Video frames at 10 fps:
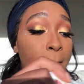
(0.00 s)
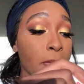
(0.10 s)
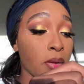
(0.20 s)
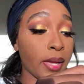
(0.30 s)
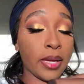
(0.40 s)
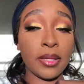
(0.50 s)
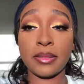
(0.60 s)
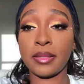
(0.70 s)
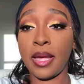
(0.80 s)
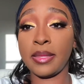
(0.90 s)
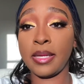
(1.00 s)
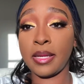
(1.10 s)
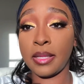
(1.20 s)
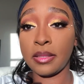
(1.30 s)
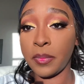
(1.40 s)
Okay, I think
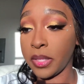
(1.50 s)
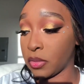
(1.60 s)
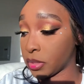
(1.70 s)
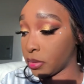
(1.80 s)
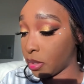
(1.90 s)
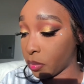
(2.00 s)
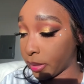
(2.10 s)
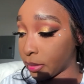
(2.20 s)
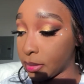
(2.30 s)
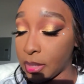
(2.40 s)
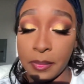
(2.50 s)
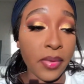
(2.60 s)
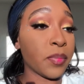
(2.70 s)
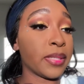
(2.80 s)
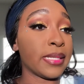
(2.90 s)
a little bit goes a long way. I'm gonna
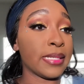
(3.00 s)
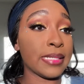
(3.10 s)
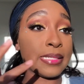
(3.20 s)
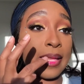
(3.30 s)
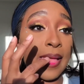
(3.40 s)
have to blend this.